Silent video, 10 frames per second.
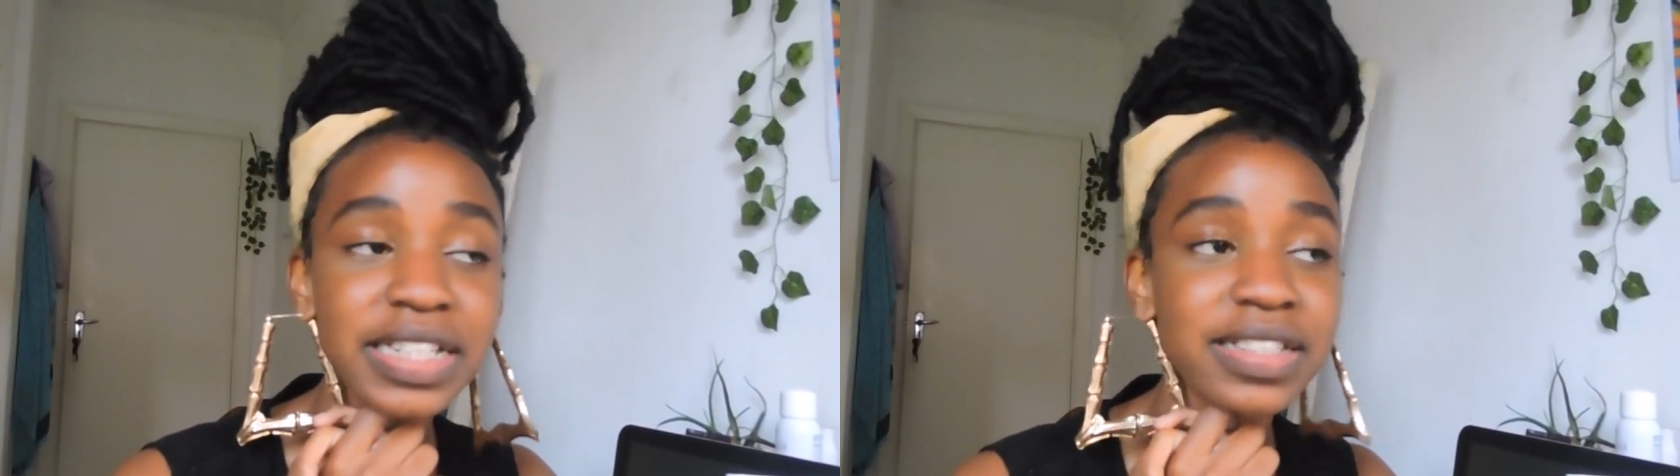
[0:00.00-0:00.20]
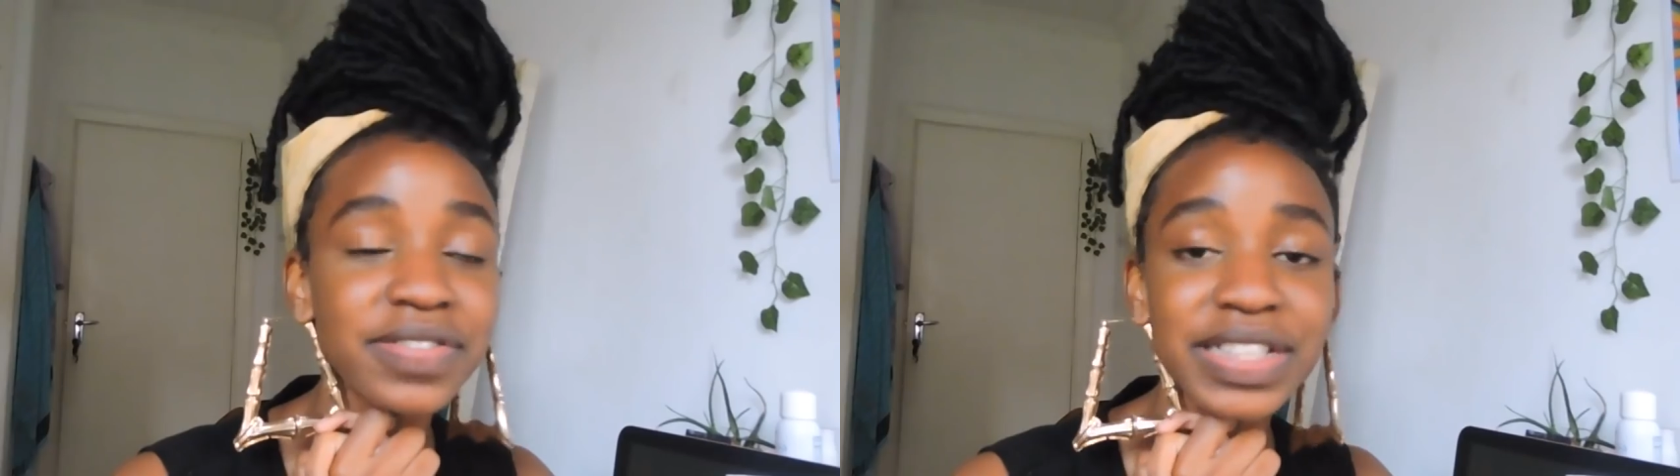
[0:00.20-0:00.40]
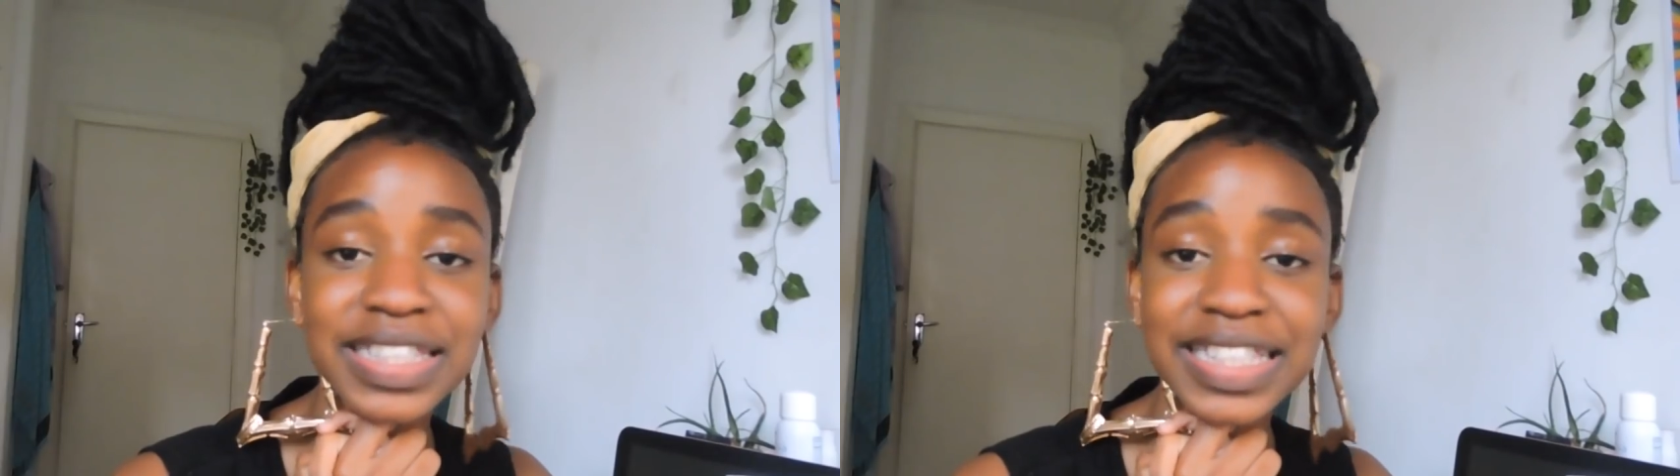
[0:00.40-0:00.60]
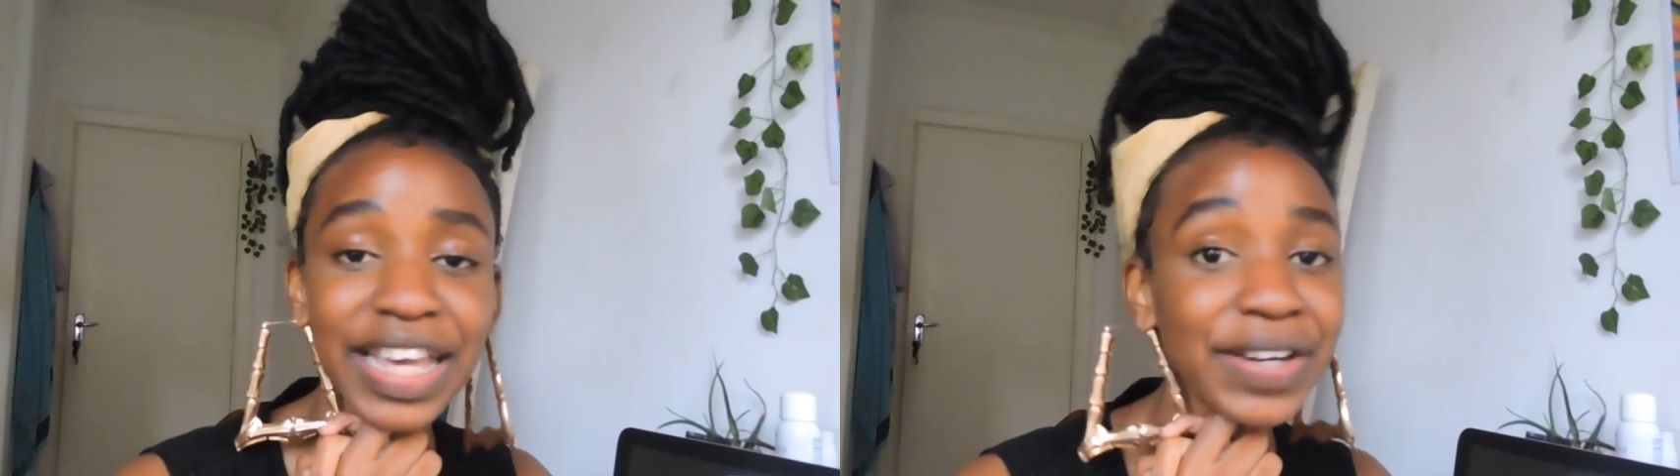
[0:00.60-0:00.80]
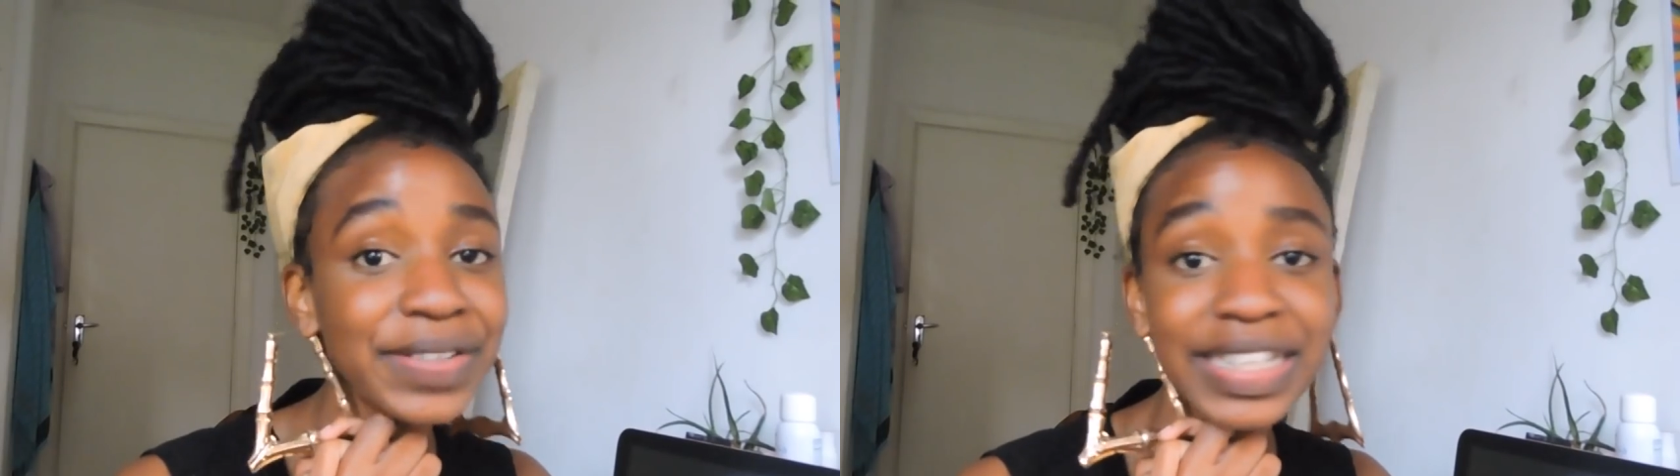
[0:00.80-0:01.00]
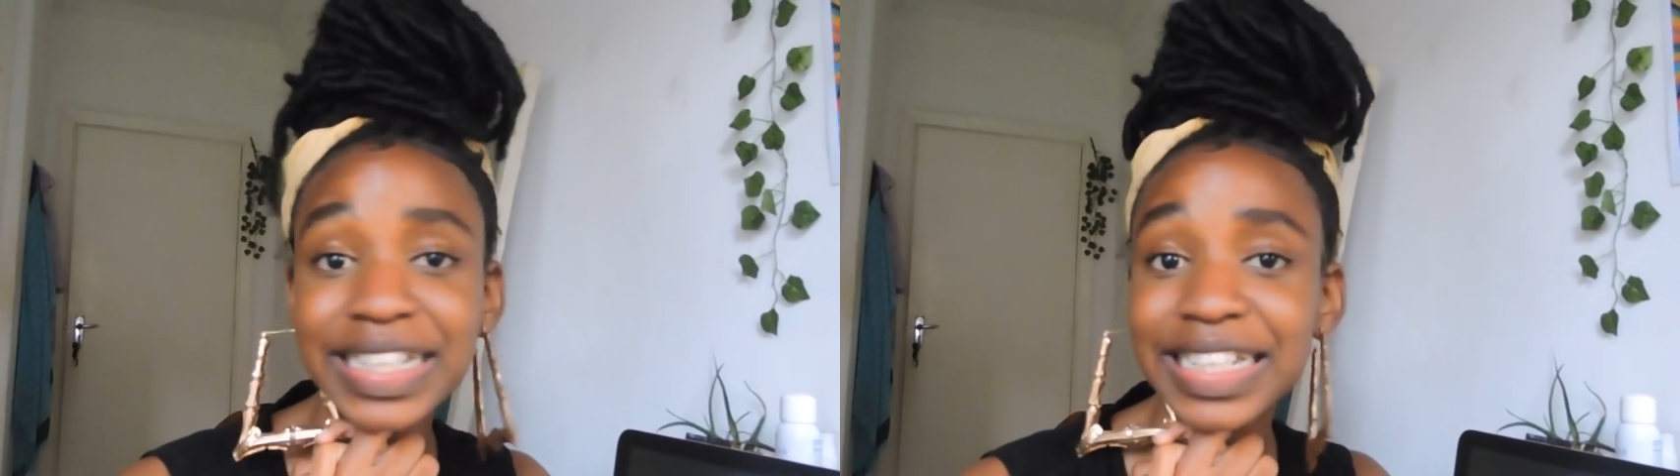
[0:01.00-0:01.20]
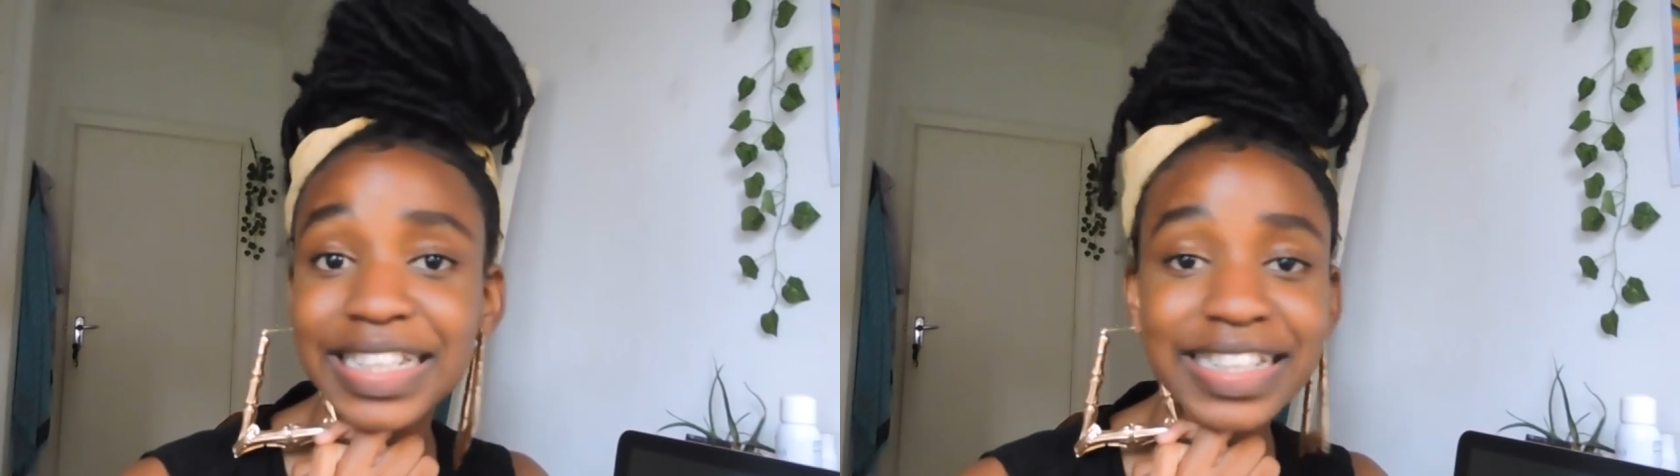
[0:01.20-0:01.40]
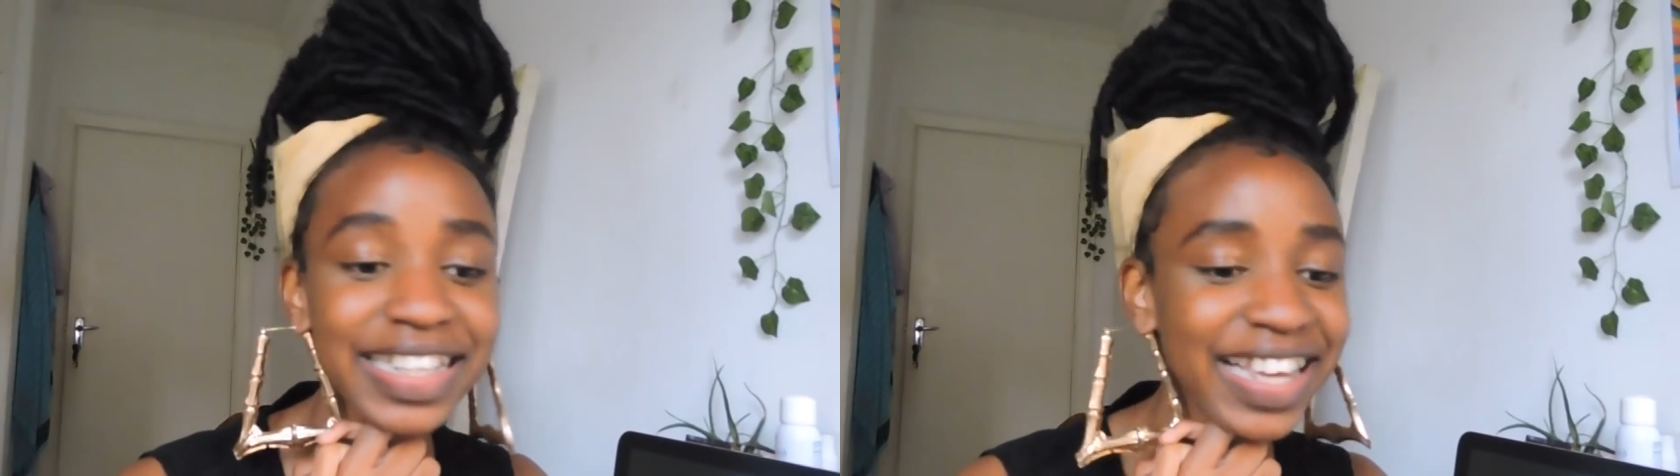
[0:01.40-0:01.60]
and it's even
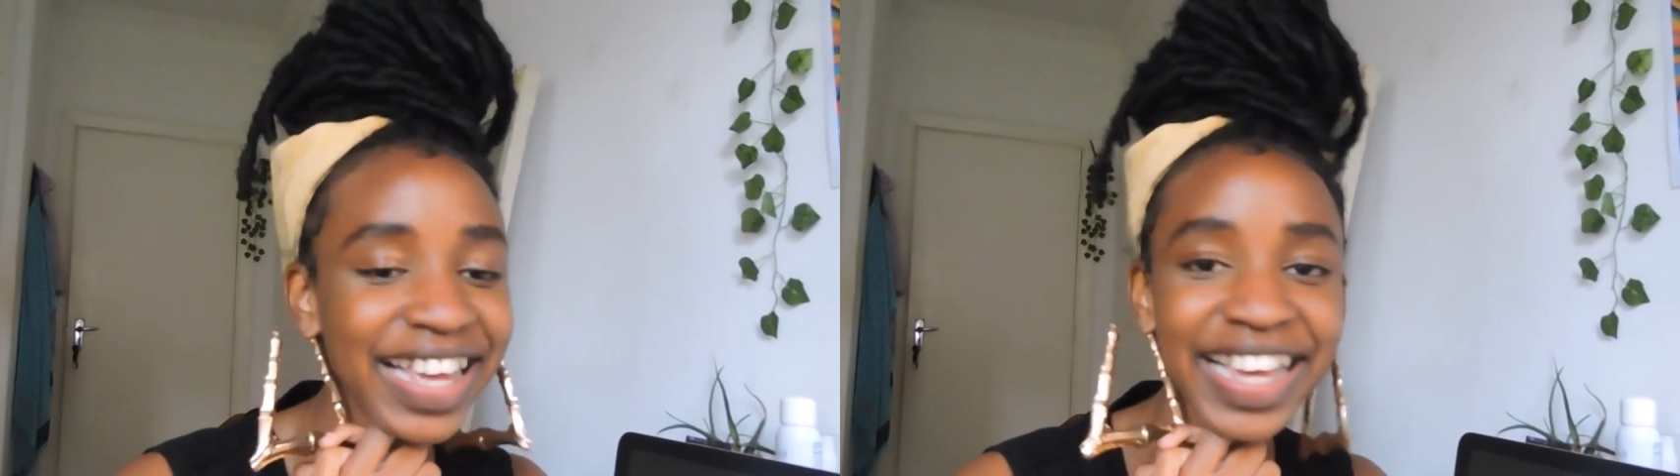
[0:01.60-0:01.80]
scary.